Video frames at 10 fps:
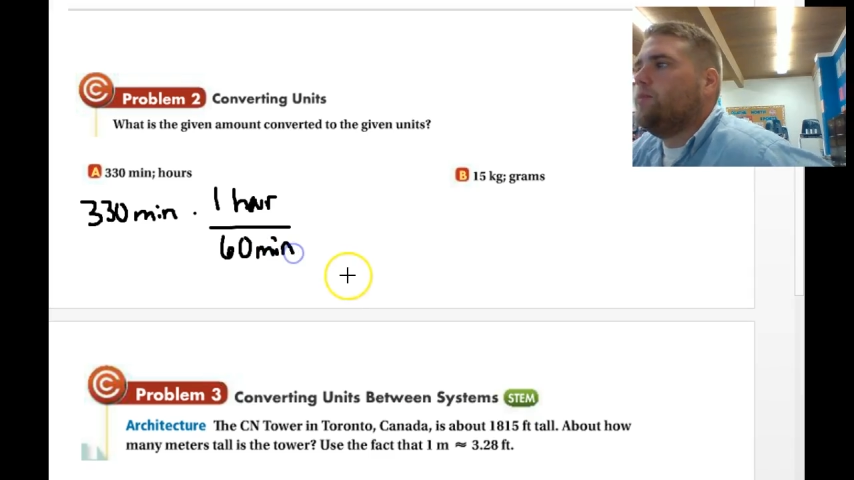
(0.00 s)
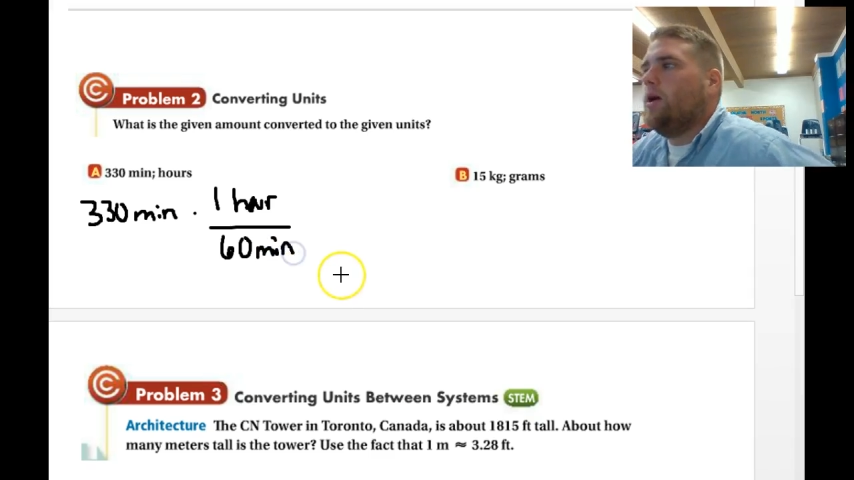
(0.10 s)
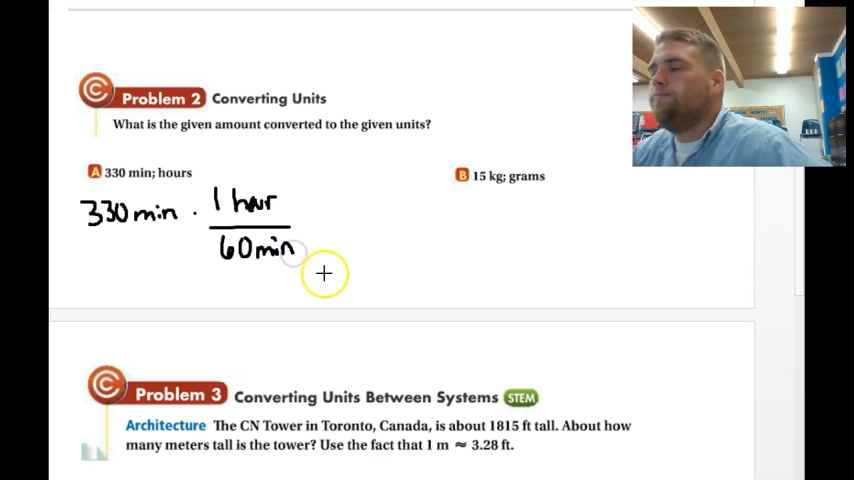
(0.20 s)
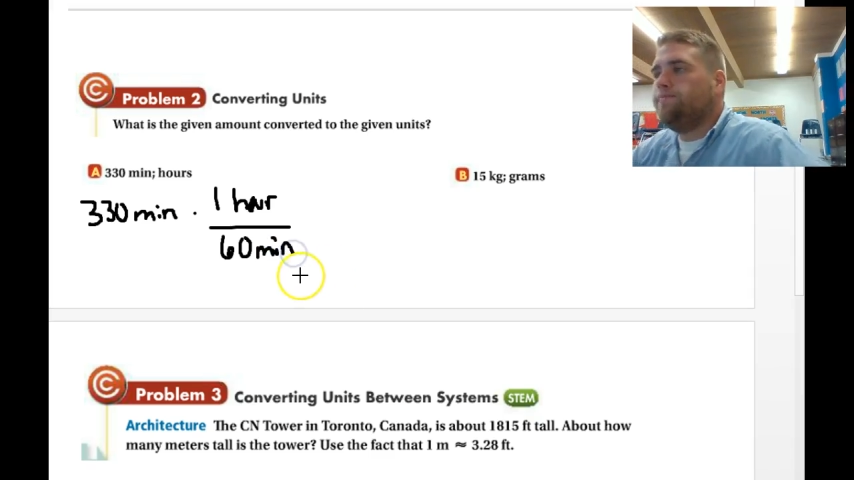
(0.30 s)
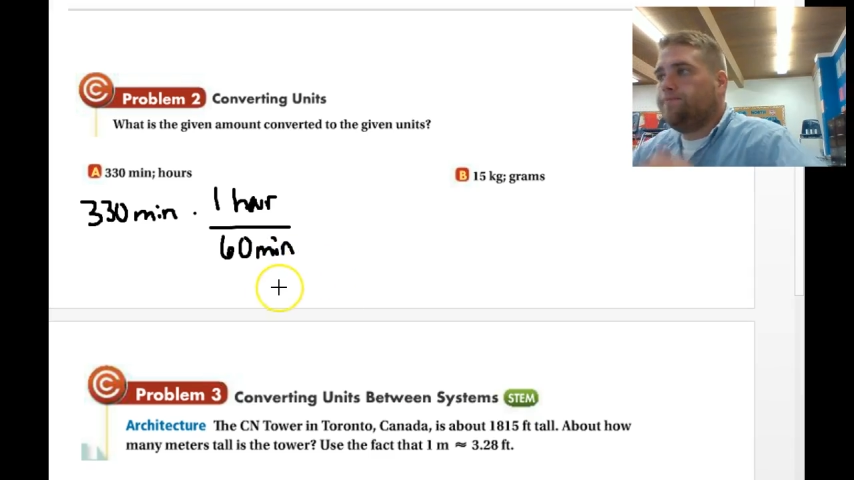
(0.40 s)

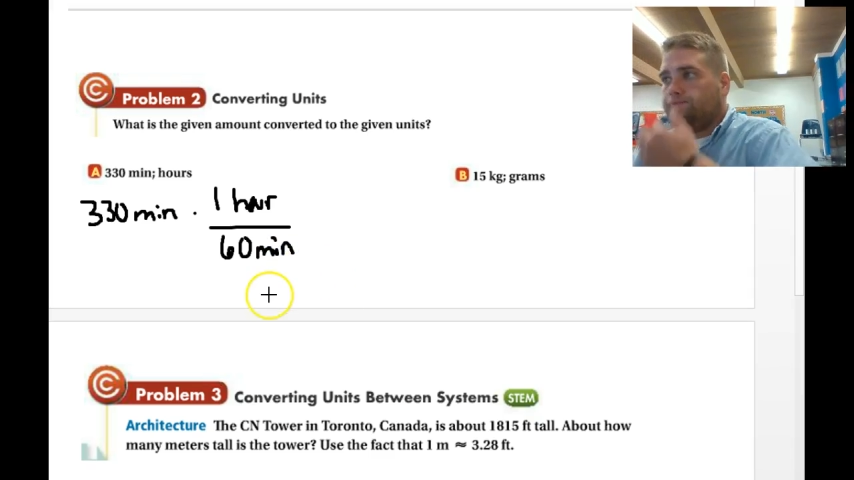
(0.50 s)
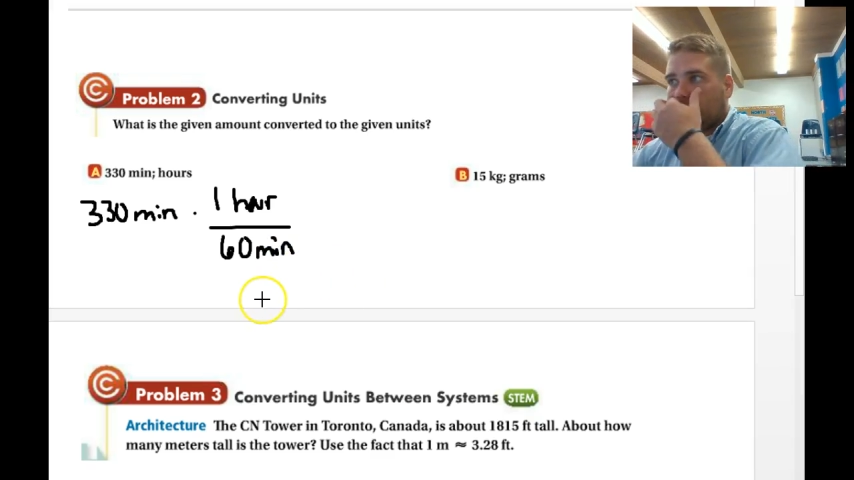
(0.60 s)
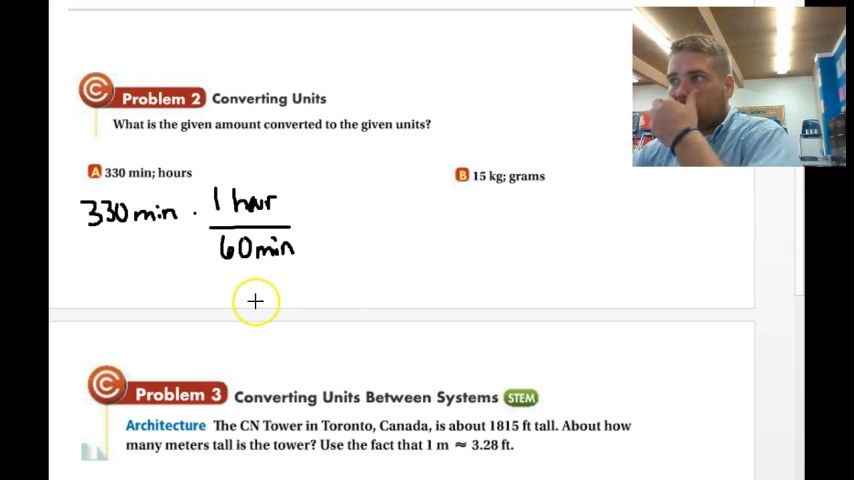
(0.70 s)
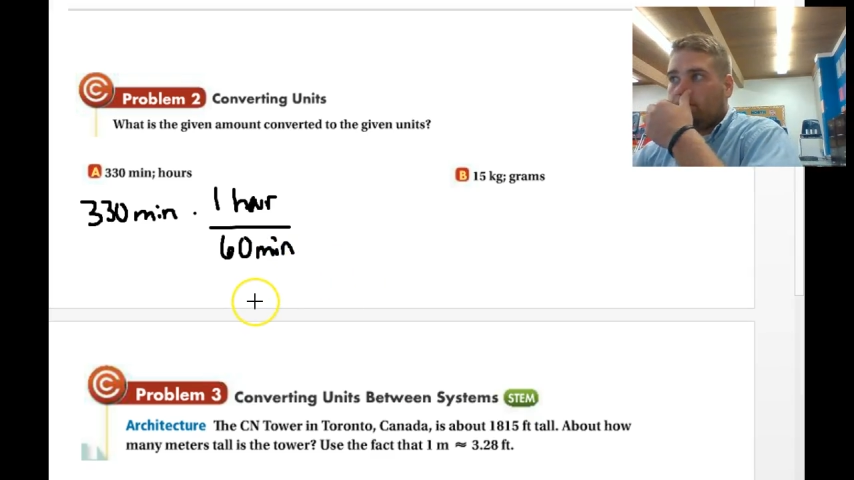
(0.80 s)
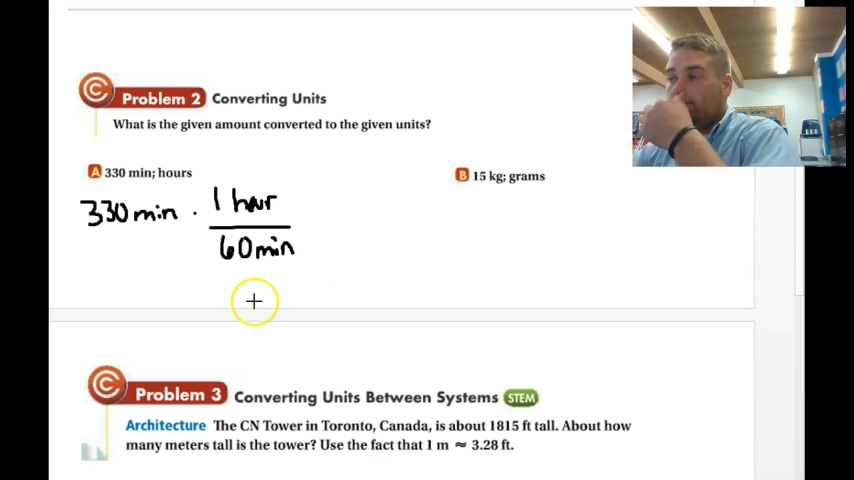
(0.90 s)
Okay,
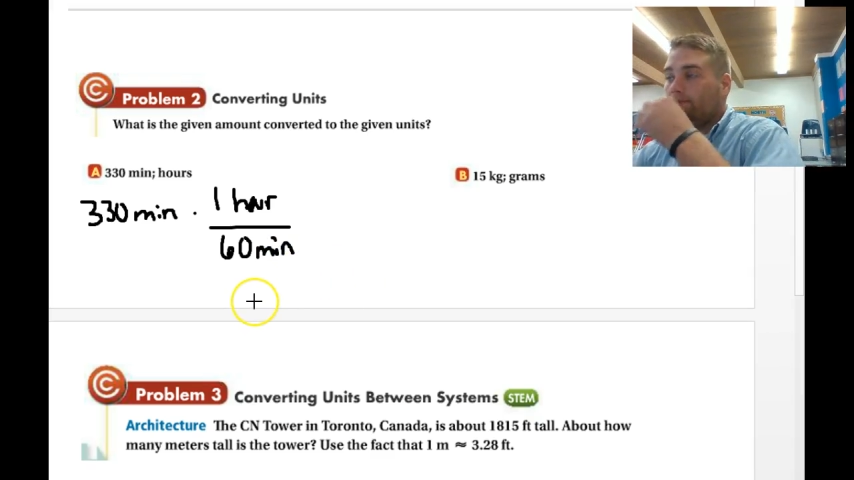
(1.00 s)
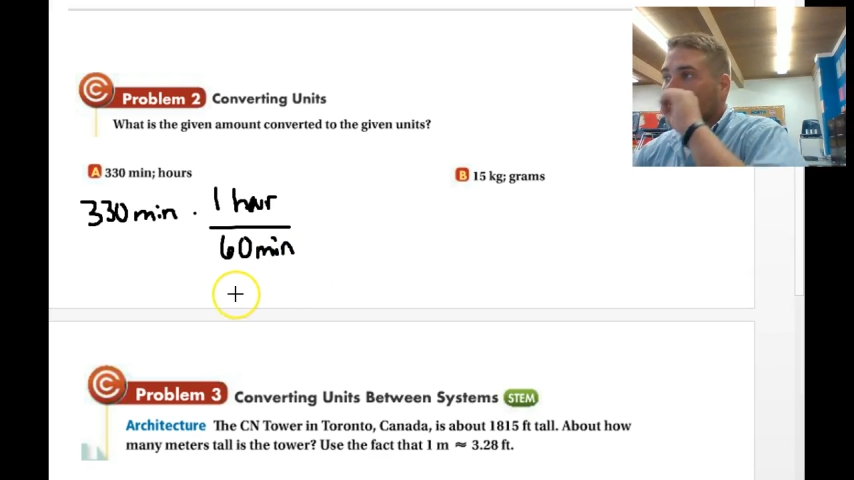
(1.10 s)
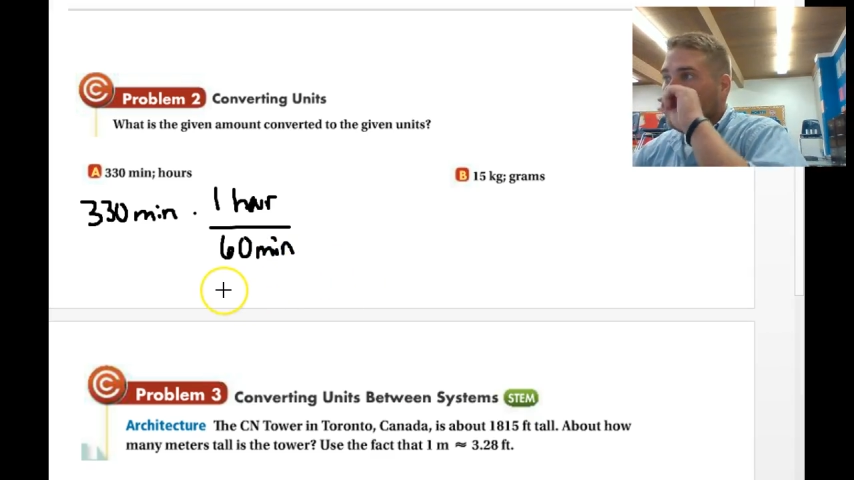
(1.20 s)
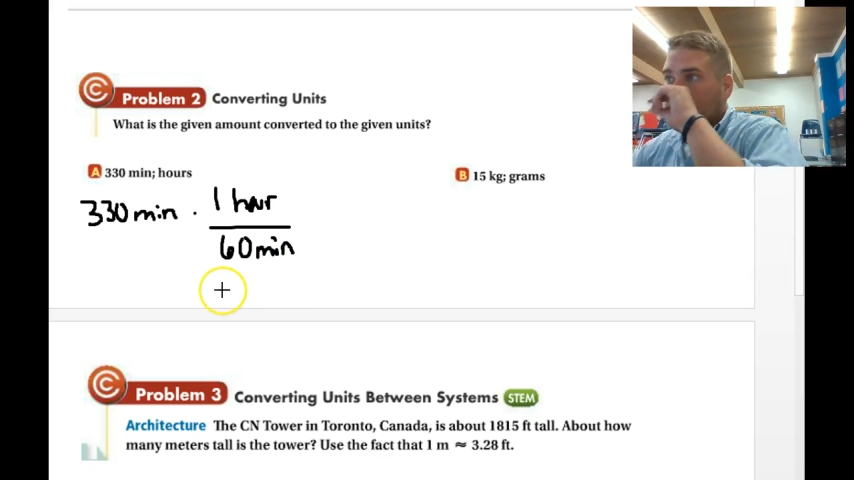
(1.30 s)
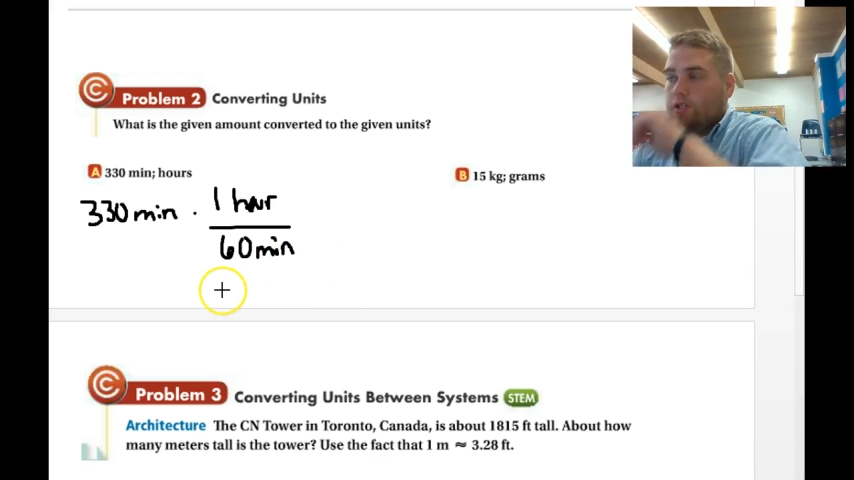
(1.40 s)

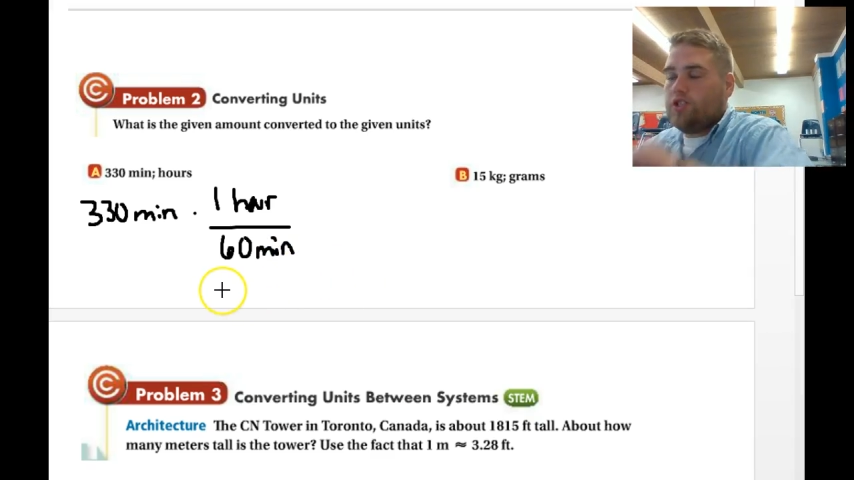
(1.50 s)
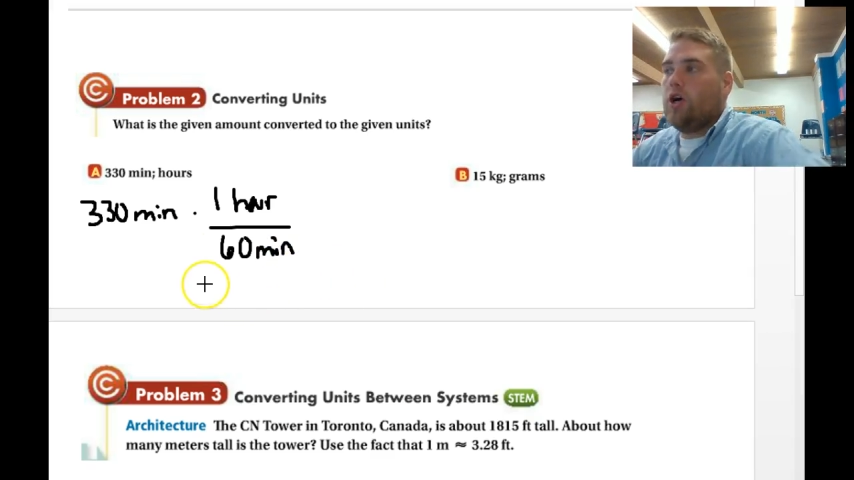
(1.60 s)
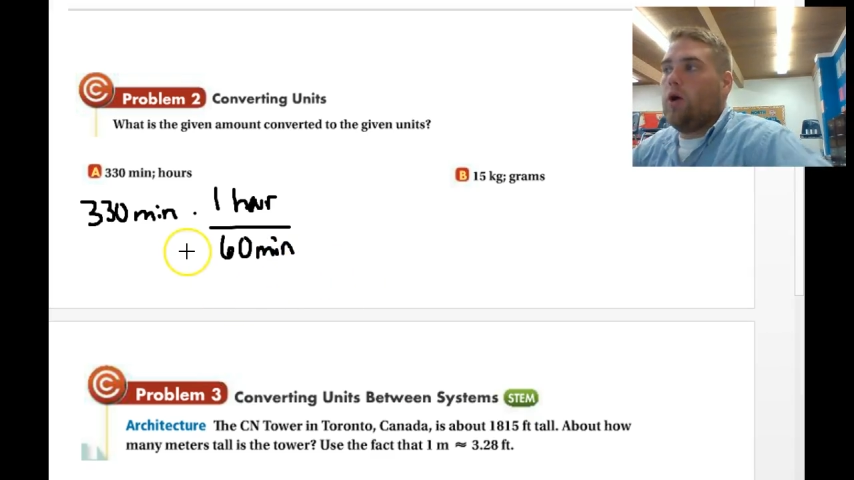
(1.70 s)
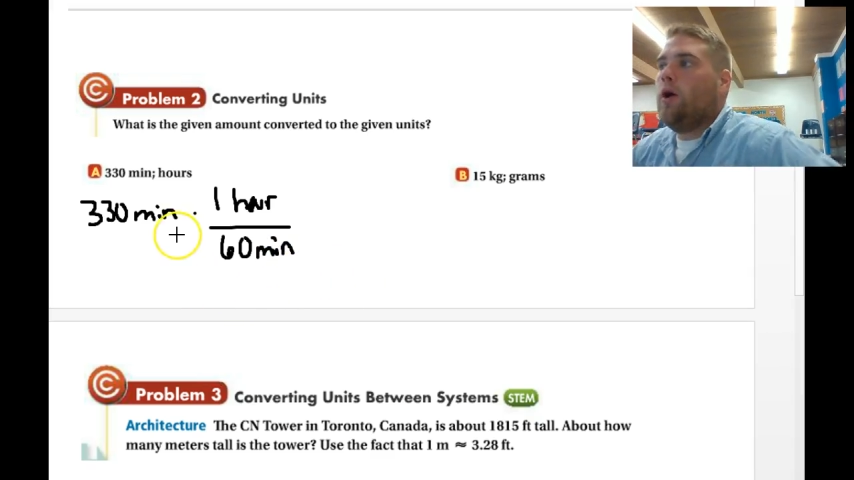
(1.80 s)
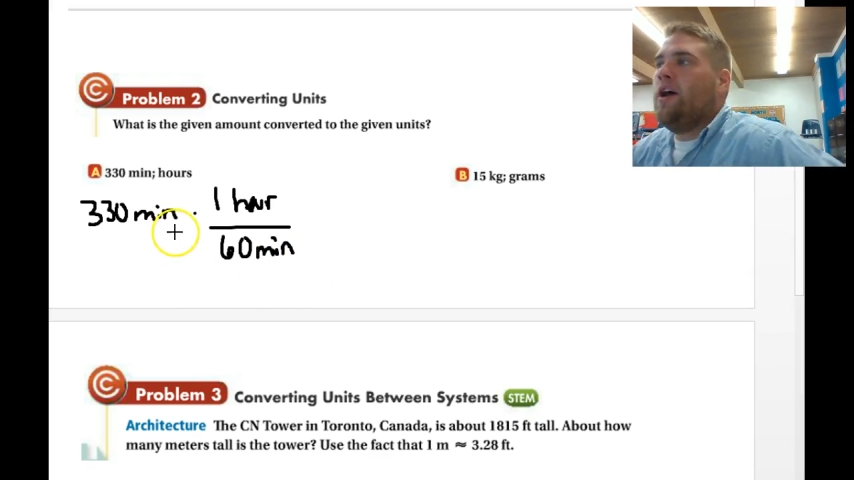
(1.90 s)

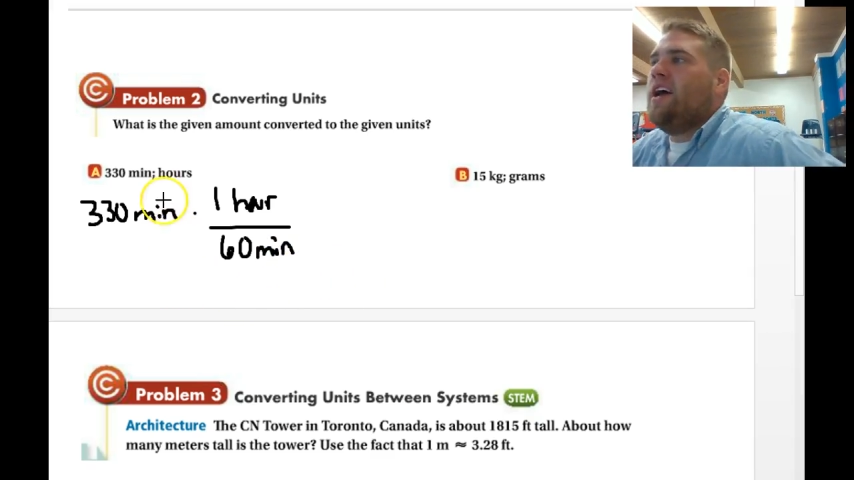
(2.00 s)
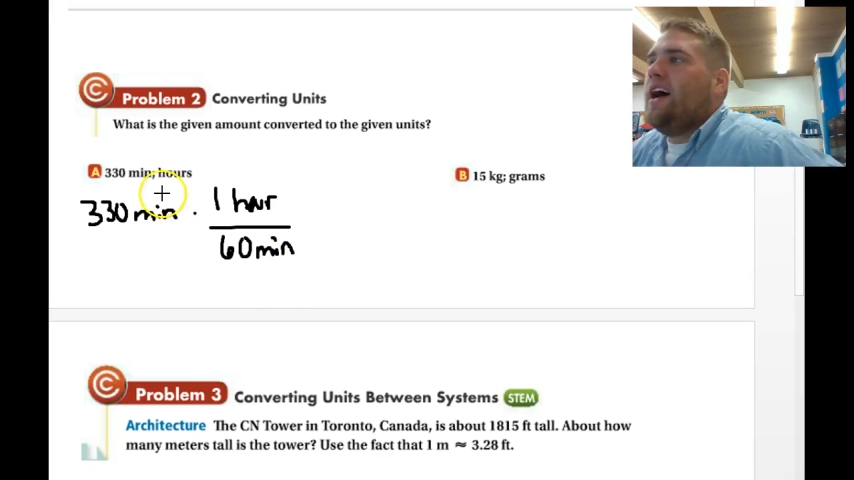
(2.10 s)
so